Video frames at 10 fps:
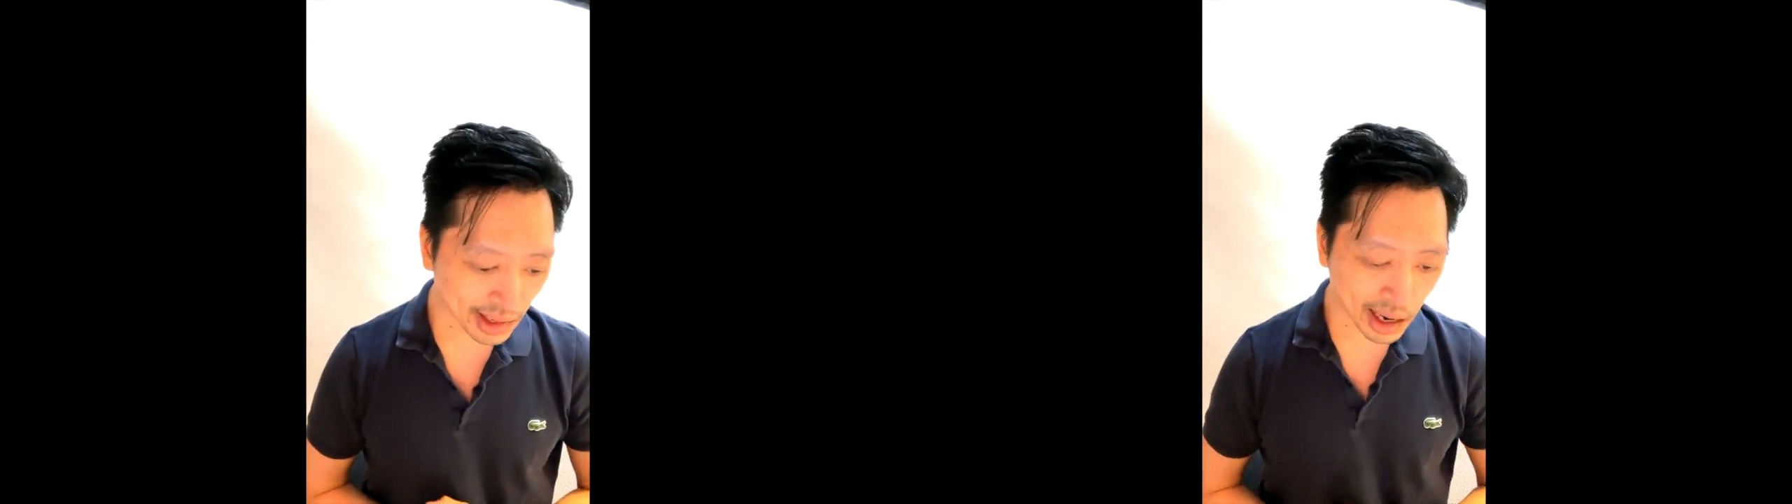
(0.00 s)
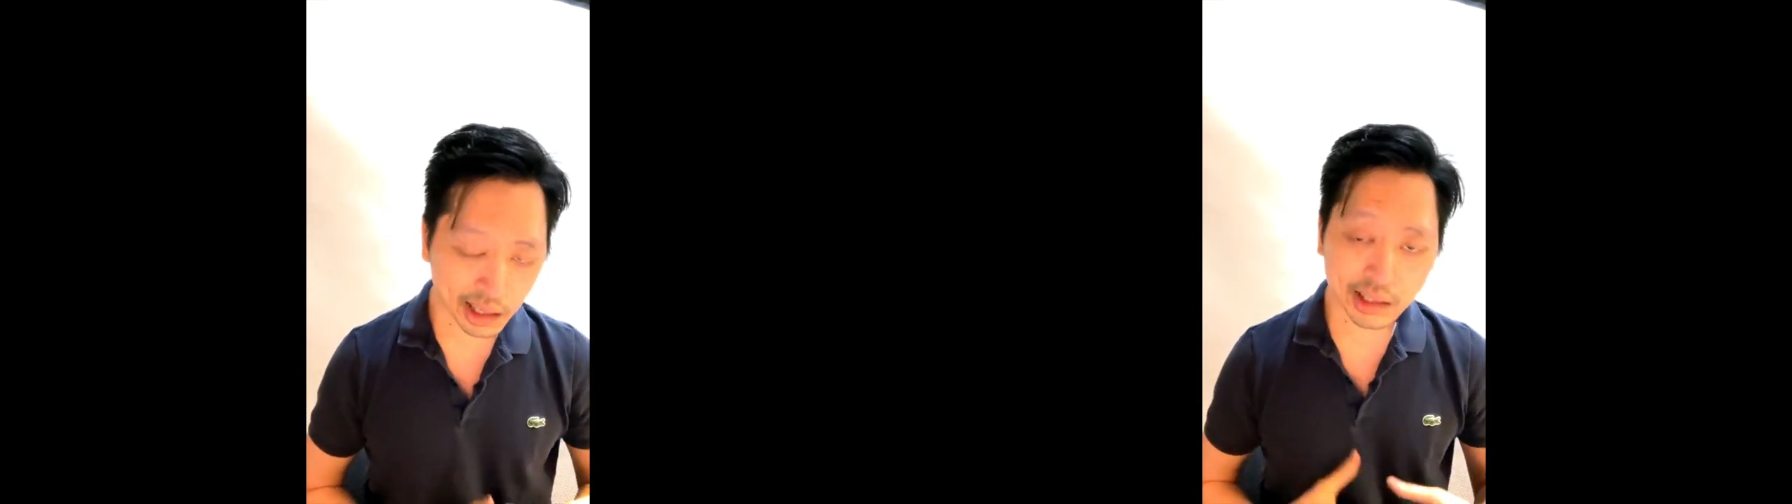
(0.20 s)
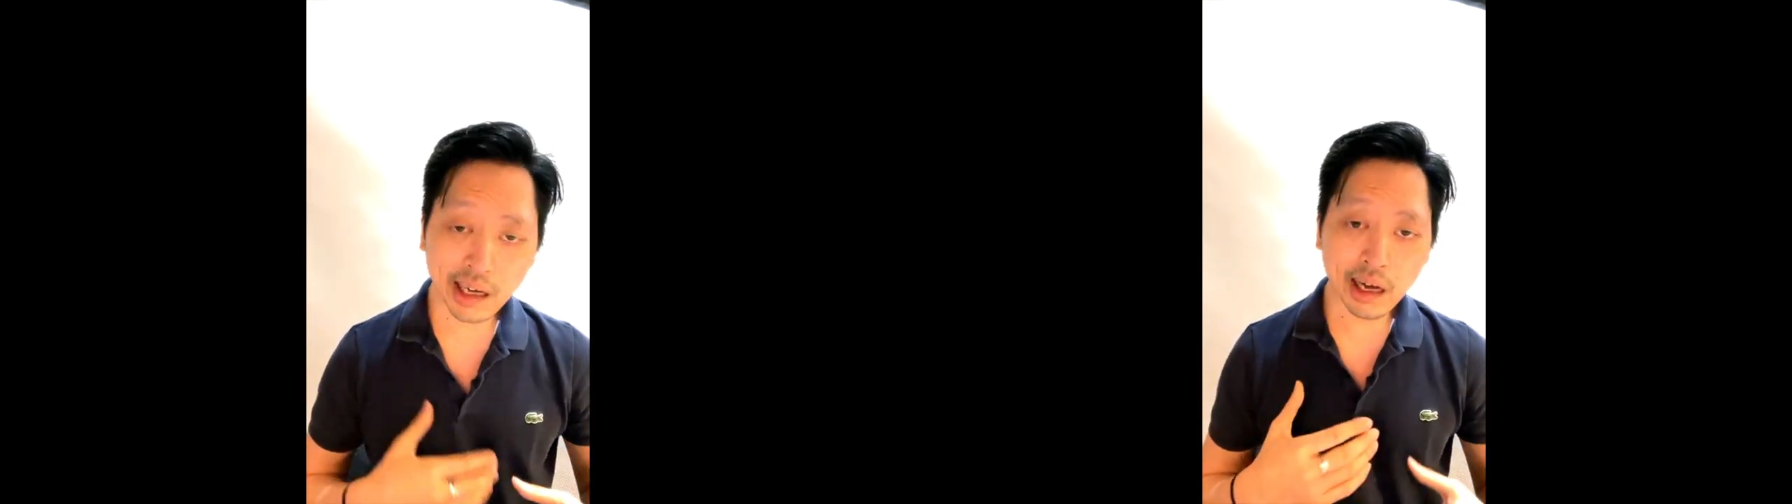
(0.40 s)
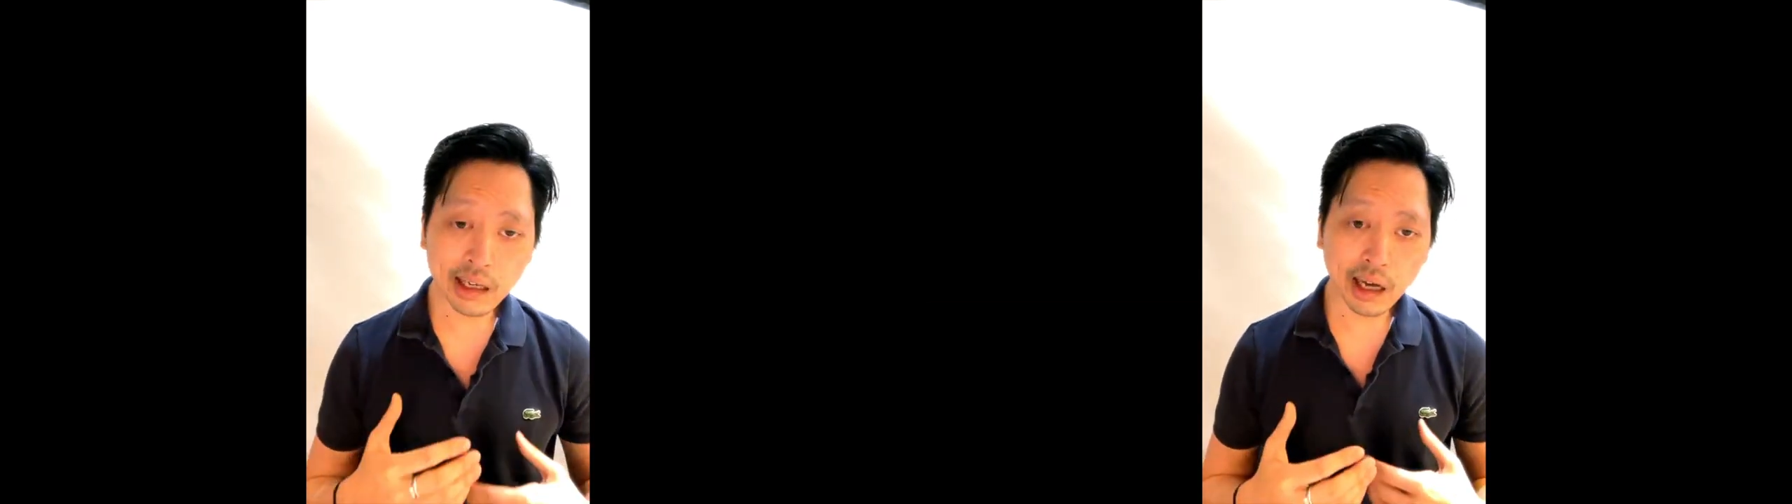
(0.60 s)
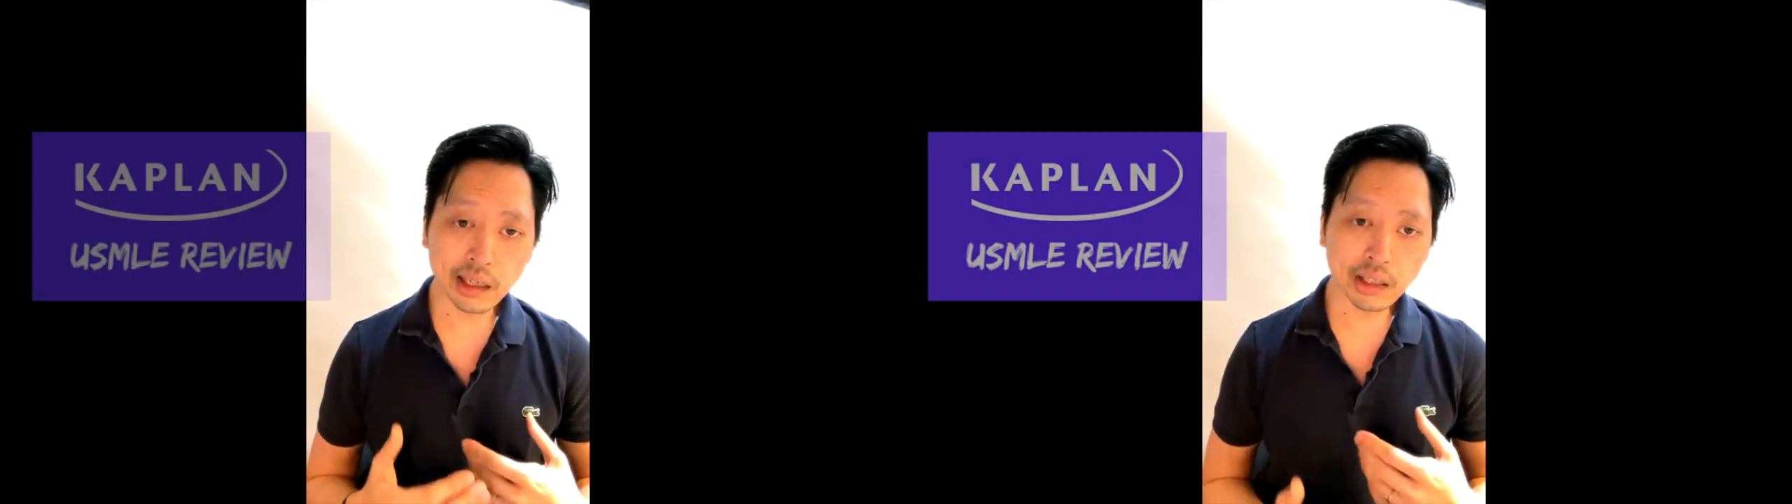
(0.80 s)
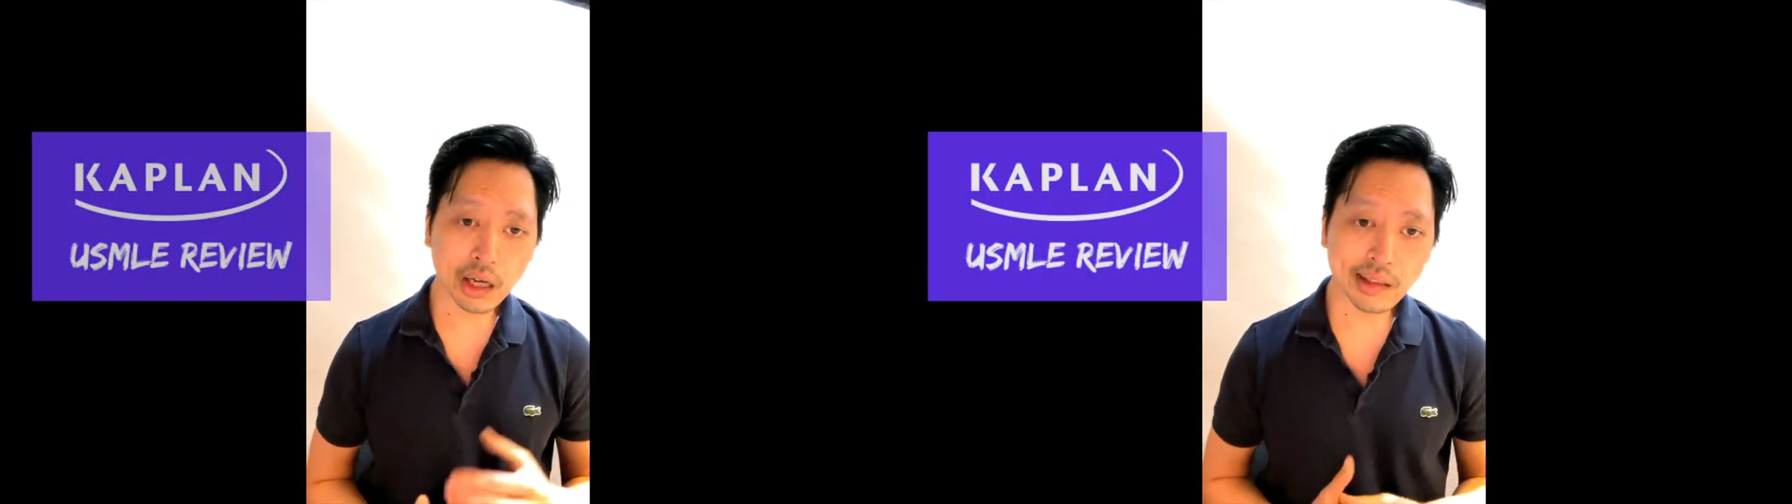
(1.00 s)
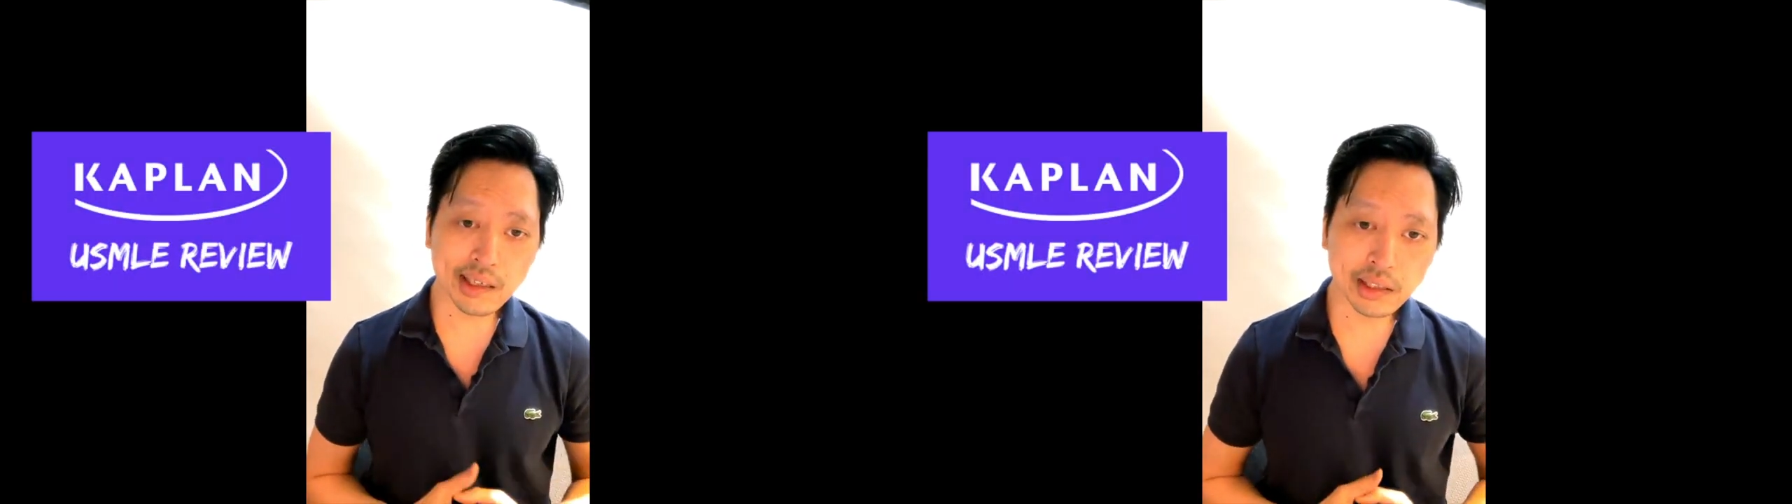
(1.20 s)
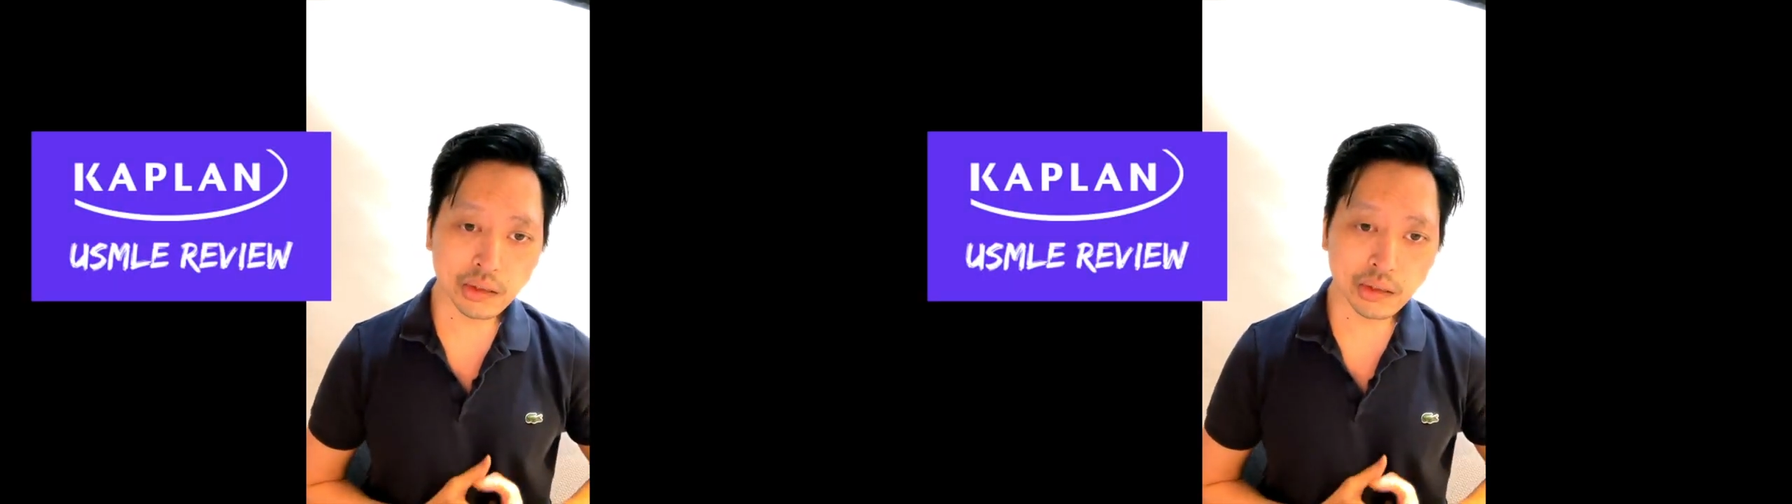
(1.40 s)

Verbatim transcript: I, I, I got these